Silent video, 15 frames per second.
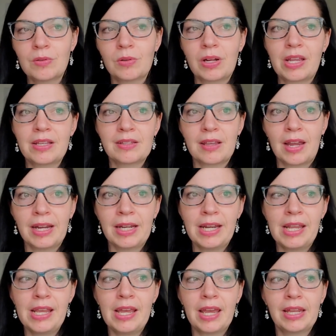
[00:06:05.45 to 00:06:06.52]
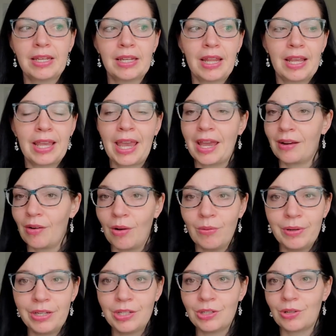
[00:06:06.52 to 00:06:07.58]
or anxiety and they can't
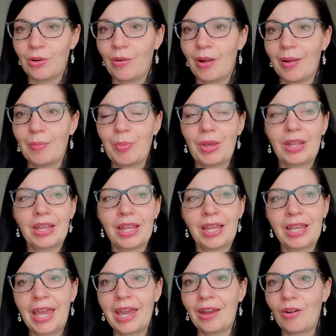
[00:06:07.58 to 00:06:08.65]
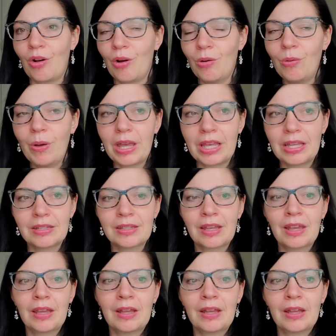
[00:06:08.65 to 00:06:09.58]
always show up and they can't always